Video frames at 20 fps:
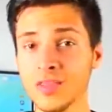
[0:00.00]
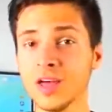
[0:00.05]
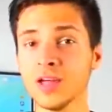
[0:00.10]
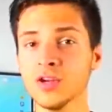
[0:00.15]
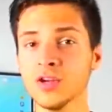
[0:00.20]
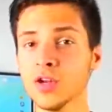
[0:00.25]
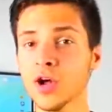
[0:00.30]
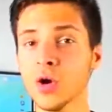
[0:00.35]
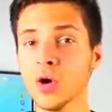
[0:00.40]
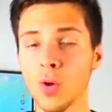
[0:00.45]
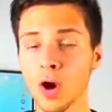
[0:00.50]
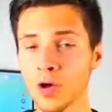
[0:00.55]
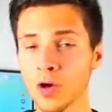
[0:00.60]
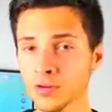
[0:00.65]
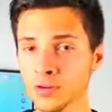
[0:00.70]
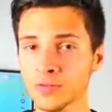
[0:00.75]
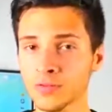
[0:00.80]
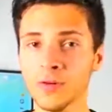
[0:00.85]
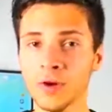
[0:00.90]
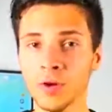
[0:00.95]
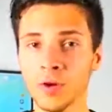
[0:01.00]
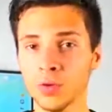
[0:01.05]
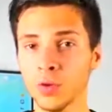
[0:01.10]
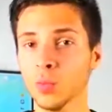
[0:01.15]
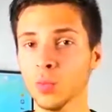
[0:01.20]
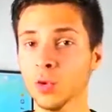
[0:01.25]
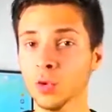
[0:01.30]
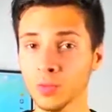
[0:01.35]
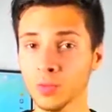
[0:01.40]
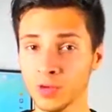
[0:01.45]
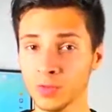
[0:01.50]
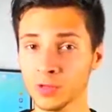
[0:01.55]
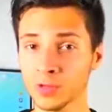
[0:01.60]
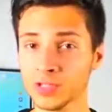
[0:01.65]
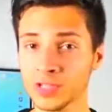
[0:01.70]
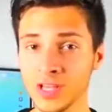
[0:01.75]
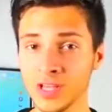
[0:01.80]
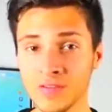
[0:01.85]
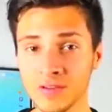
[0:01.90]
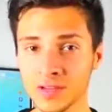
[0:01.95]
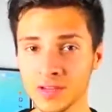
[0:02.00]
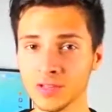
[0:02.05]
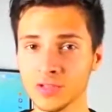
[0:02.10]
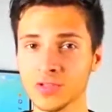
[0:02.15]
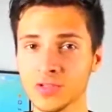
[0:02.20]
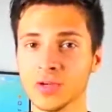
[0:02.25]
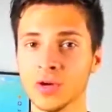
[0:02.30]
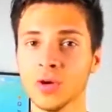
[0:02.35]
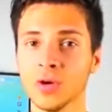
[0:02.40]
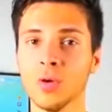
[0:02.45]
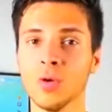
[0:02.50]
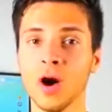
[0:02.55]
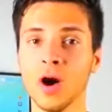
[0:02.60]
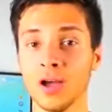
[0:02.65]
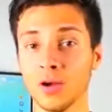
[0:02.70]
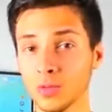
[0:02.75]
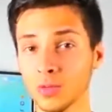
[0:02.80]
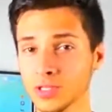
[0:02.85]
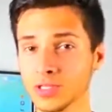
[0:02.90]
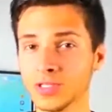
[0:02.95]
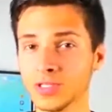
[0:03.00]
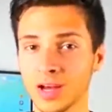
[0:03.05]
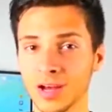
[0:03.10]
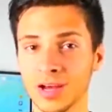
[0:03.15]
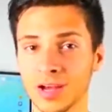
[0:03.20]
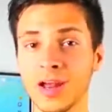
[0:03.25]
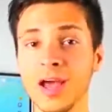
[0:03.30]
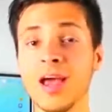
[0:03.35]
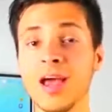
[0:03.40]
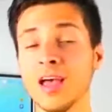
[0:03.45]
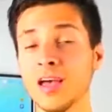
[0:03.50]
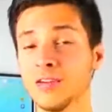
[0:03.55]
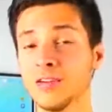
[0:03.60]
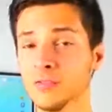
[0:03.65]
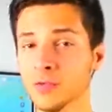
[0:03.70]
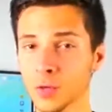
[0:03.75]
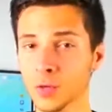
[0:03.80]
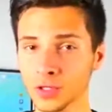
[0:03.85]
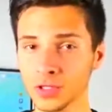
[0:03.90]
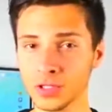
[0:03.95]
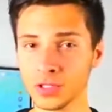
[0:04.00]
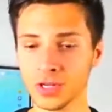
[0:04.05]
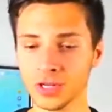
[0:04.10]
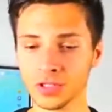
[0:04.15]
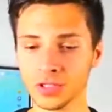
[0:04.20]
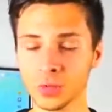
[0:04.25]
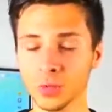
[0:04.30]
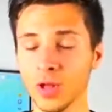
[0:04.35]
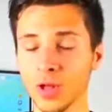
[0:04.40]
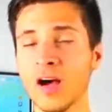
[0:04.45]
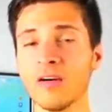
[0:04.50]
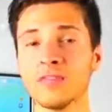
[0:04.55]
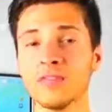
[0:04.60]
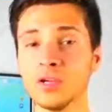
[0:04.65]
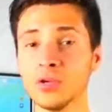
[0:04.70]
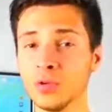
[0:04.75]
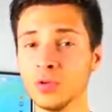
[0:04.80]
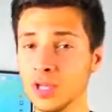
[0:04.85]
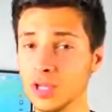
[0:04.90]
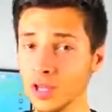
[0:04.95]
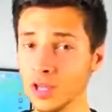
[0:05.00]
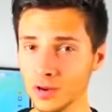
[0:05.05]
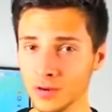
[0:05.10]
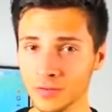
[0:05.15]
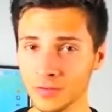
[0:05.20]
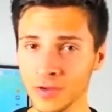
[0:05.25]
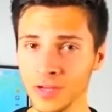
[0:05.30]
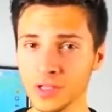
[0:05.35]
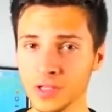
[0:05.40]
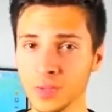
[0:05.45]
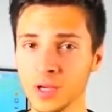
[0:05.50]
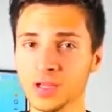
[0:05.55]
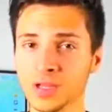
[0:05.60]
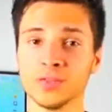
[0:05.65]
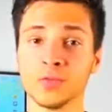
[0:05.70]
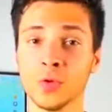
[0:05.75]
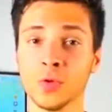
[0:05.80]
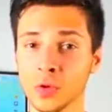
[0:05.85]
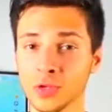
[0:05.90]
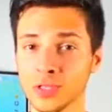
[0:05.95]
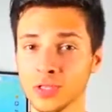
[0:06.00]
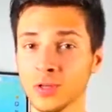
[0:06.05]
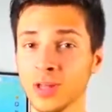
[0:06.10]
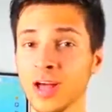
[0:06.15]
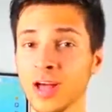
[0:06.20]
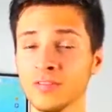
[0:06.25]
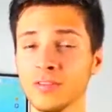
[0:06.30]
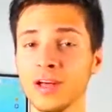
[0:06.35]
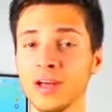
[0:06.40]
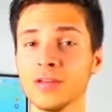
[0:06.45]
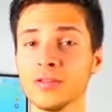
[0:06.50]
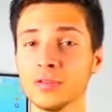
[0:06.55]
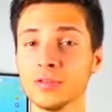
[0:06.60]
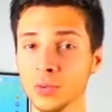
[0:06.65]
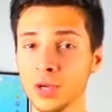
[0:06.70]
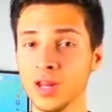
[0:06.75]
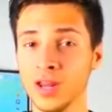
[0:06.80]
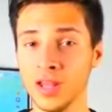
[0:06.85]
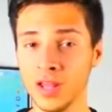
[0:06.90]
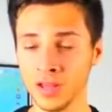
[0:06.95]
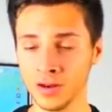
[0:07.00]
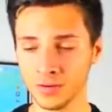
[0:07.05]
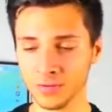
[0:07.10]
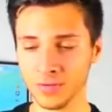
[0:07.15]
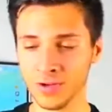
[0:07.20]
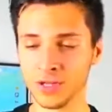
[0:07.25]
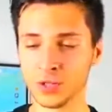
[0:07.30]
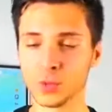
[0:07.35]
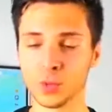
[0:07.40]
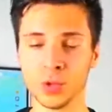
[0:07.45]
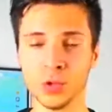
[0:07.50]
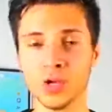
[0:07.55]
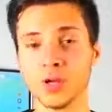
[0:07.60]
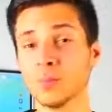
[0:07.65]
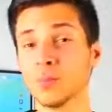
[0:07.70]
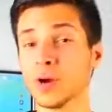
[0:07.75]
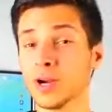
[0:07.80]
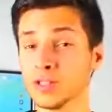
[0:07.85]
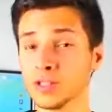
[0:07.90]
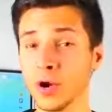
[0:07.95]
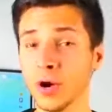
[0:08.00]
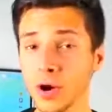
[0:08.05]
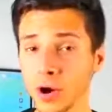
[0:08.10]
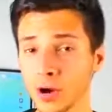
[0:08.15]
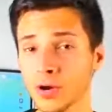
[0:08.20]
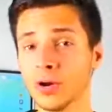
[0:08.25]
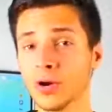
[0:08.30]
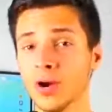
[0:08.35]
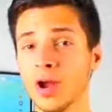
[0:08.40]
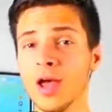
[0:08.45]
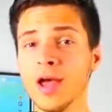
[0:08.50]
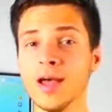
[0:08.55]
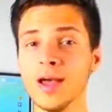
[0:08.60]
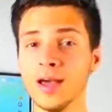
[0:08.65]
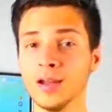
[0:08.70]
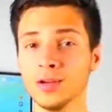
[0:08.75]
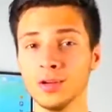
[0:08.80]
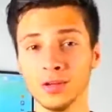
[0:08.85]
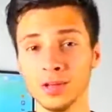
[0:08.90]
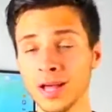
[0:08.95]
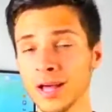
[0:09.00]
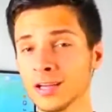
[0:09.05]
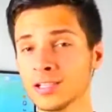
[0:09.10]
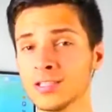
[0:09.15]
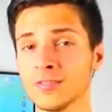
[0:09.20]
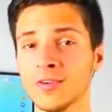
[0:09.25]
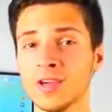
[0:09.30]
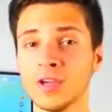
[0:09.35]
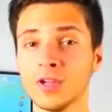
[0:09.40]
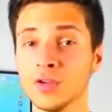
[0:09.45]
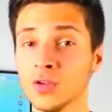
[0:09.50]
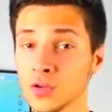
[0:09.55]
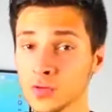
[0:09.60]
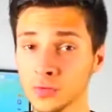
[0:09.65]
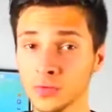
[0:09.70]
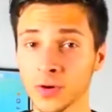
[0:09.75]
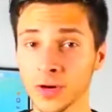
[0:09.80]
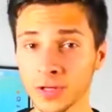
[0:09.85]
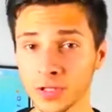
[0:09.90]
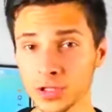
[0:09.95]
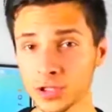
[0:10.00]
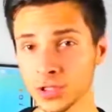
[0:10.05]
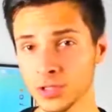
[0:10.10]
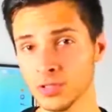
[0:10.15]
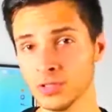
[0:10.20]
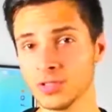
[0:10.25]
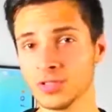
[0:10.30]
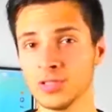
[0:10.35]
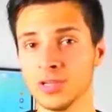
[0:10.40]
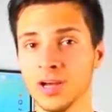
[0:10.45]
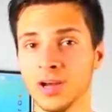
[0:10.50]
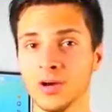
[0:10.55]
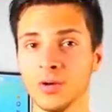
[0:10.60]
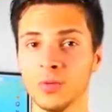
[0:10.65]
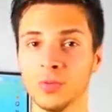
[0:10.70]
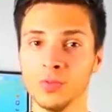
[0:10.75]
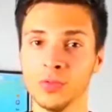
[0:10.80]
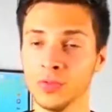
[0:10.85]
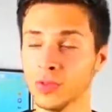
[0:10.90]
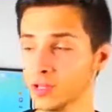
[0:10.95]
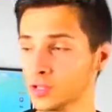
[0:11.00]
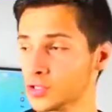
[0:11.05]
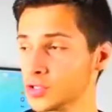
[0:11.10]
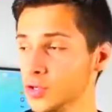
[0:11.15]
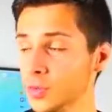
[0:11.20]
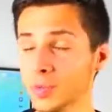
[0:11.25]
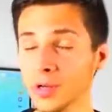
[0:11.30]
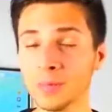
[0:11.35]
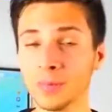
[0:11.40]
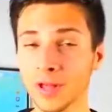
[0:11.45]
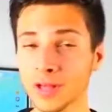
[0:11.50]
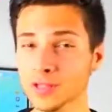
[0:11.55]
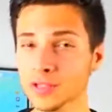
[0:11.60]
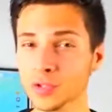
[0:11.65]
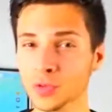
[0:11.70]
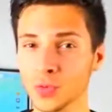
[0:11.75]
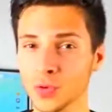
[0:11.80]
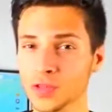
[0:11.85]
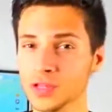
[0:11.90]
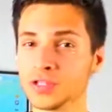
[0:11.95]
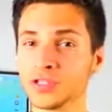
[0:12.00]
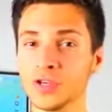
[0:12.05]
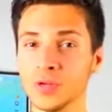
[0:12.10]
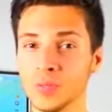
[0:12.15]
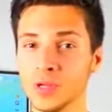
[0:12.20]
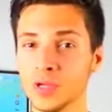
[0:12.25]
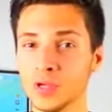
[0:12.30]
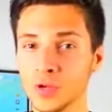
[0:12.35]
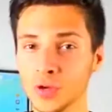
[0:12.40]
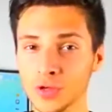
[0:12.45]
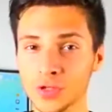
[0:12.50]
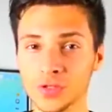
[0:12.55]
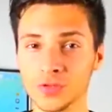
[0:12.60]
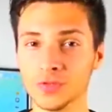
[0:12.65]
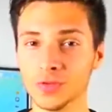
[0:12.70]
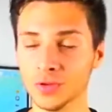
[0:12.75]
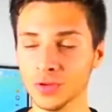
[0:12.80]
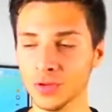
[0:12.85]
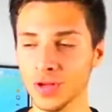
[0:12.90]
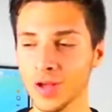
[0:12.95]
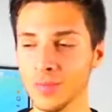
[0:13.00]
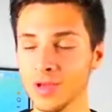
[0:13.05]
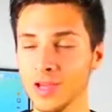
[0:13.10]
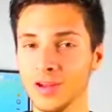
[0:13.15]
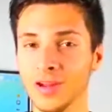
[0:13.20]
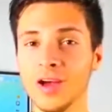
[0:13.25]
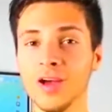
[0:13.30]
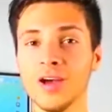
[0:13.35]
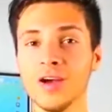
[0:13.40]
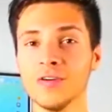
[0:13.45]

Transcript: that no other phone will be receiving. So iOS 9 and Force Touch will have a unique interface because, of course, it'll have that 3D interface where you could press harder and it'll activate new functions. Now, there's so many places where this could be useful. I mean,